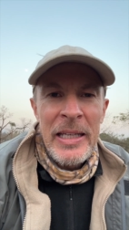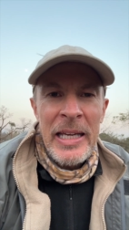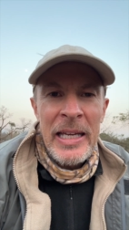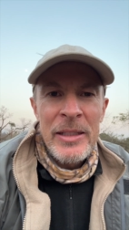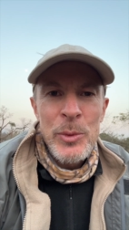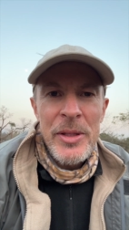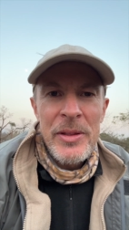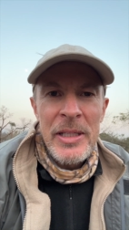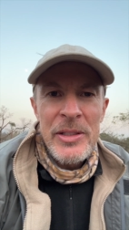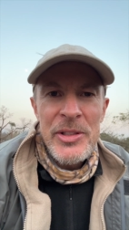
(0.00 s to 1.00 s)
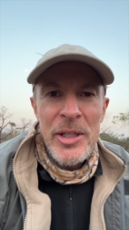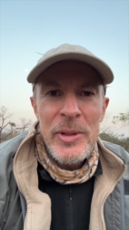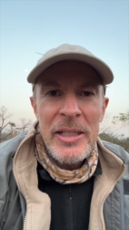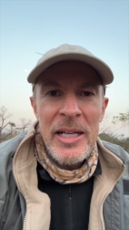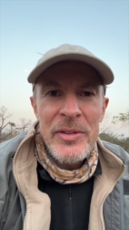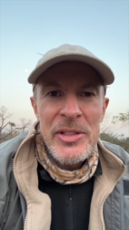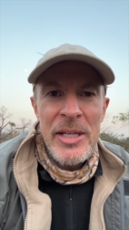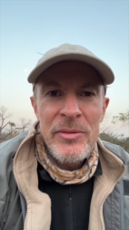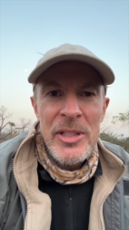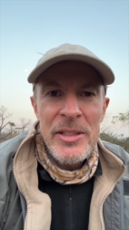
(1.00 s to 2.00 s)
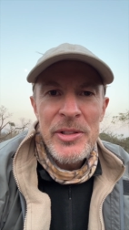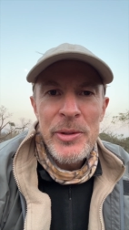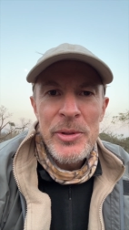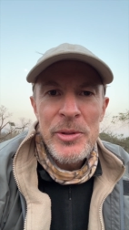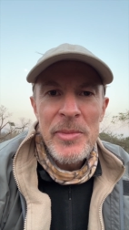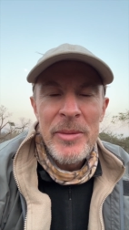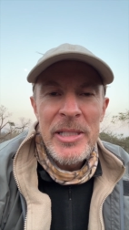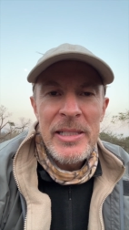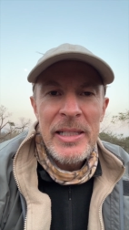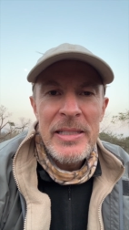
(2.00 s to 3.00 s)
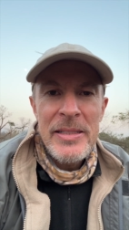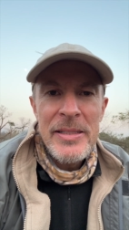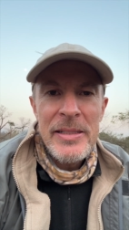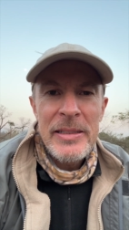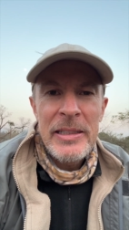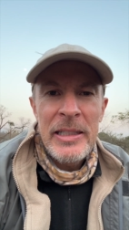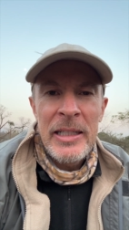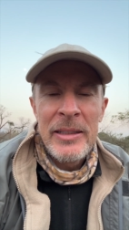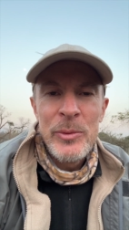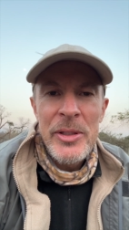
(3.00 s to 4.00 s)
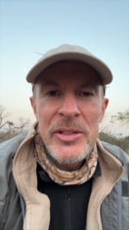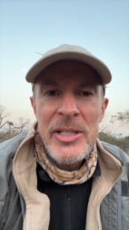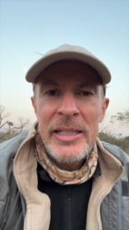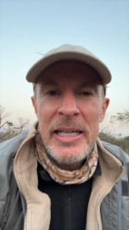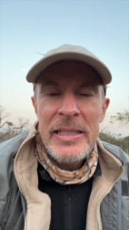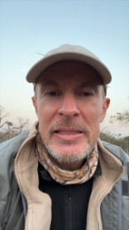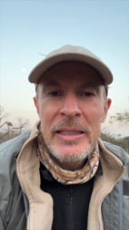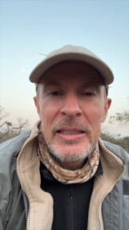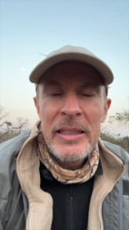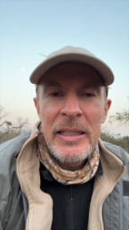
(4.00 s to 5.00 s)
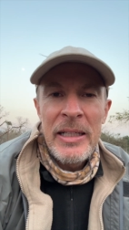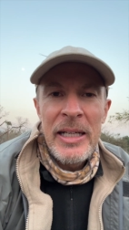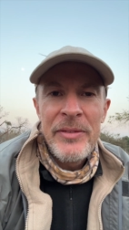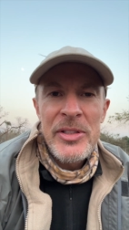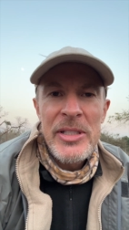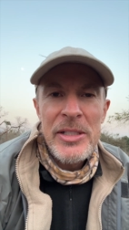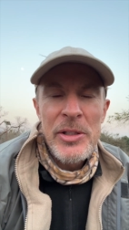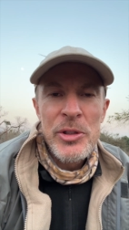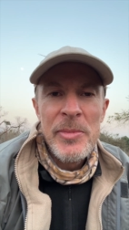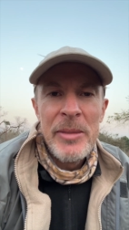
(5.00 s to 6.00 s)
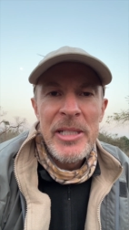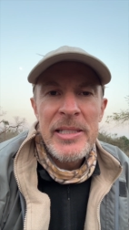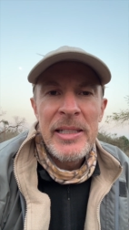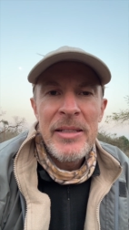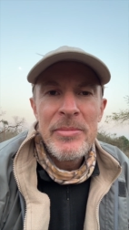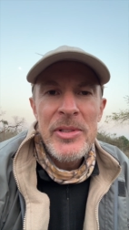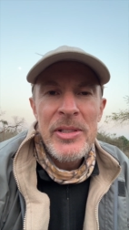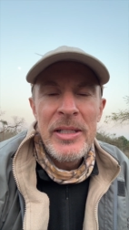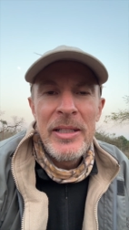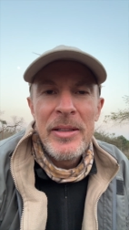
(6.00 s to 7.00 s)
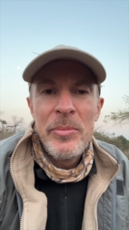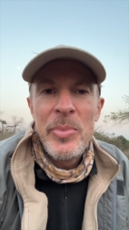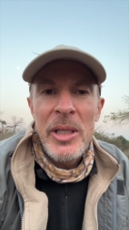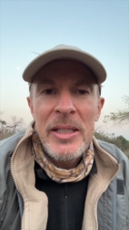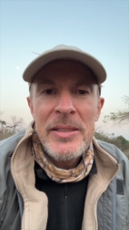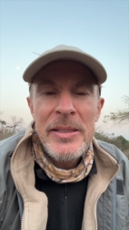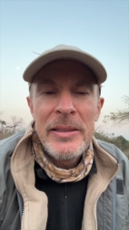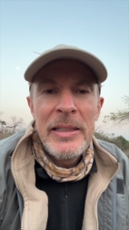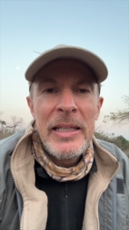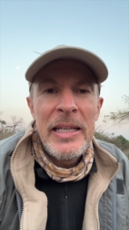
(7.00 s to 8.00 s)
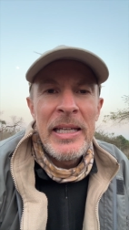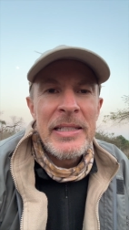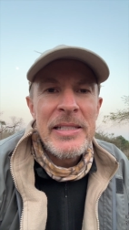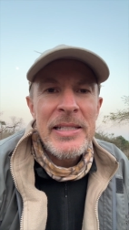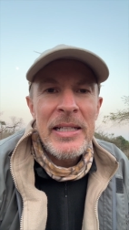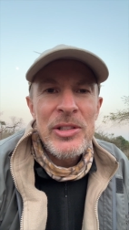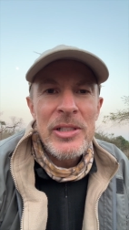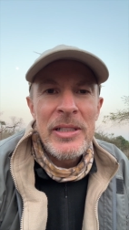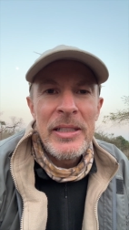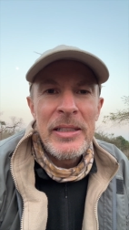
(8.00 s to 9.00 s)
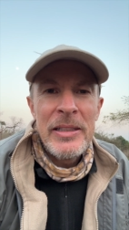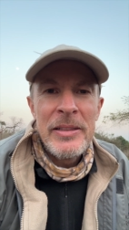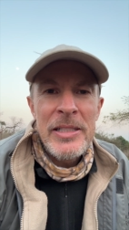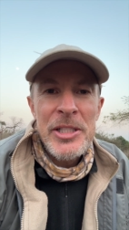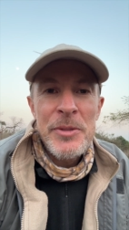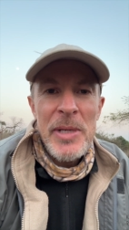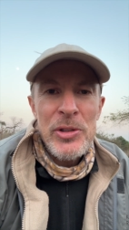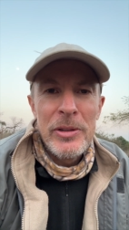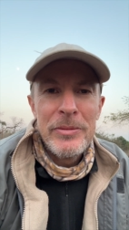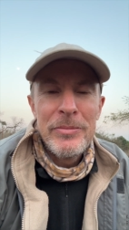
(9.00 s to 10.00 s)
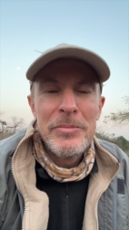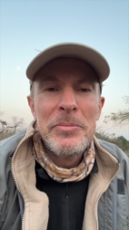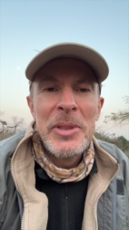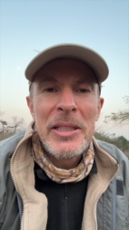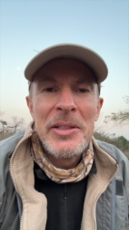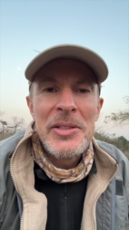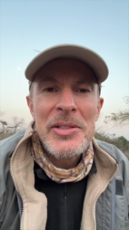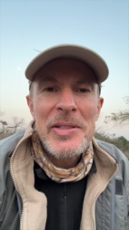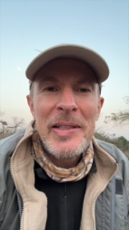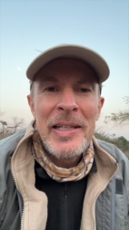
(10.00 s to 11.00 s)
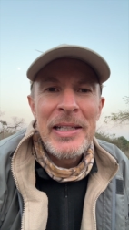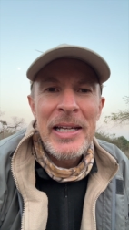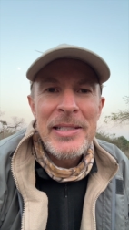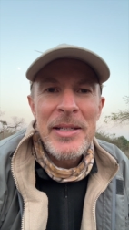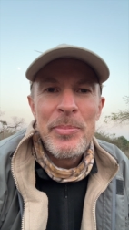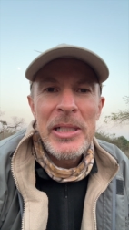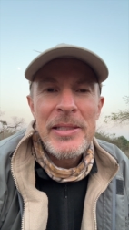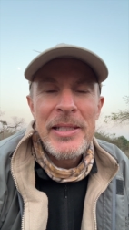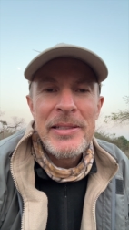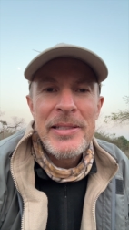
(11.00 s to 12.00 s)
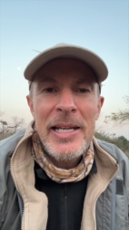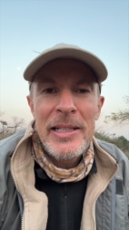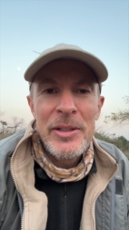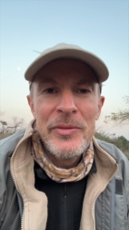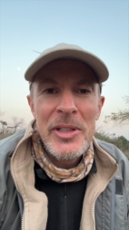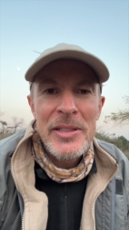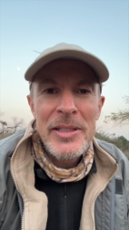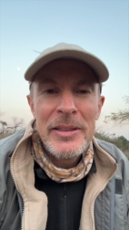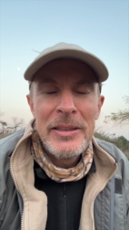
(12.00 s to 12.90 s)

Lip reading: And with the Sony I have a 70 to 200mm lens, and with the Z8 I have a 600mm lens, but it is actually special because it has a built-in teleconverter.